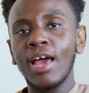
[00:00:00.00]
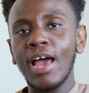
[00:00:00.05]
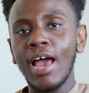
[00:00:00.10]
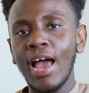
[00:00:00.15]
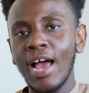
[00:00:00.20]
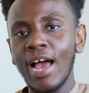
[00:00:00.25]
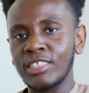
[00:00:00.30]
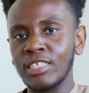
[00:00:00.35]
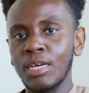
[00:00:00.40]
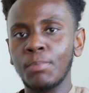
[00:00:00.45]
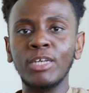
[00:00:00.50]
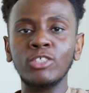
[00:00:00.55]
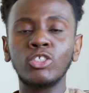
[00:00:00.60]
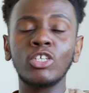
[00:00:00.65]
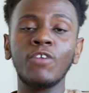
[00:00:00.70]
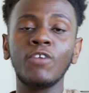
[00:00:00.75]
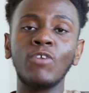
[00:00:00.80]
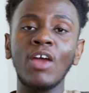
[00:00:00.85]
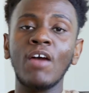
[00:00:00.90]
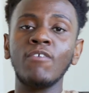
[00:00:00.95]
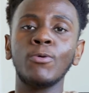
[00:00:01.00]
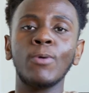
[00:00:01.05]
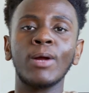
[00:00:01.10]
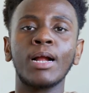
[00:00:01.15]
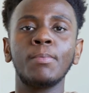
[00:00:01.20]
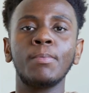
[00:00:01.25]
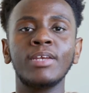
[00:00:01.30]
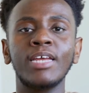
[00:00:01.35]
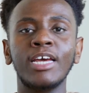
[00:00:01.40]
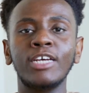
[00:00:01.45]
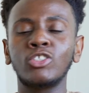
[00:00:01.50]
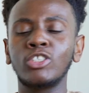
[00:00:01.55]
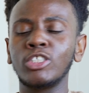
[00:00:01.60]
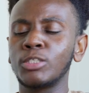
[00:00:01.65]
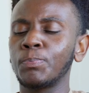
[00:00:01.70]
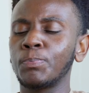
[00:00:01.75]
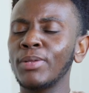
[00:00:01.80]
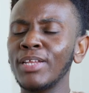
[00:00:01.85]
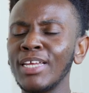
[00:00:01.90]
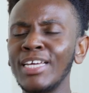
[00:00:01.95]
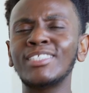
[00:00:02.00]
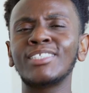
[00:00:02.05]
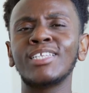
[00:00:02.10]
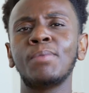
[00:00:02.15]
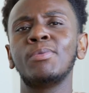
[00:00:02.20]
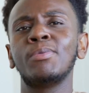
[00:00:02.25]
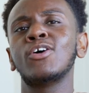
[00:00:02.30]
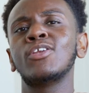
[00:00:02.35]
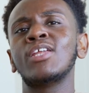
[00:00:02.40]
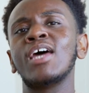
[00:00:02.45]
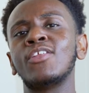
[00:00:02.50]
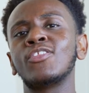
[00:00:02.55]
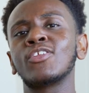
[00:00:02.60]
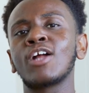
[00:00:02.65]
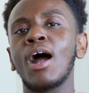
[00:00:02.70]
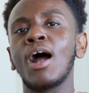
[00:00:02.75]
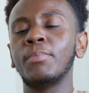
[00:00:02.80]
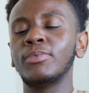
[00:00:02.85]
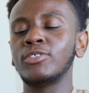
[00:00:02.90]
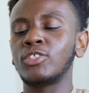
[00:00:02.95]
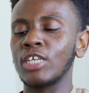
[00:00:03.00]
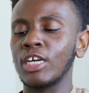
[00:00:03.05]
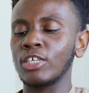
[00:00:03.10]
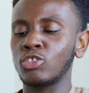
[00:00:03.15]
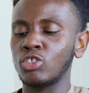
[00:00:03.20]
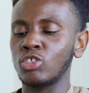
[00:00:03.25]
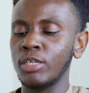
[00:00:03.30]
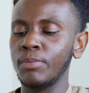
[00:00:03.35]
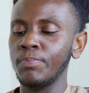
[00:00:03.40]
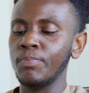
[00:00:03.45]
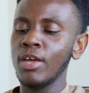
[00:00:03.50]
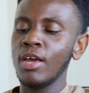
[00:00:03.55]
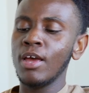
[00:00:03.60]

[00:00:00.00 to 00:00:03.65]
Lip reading: as I mentioned, if you have any recommendations, please let me know down in the comment section.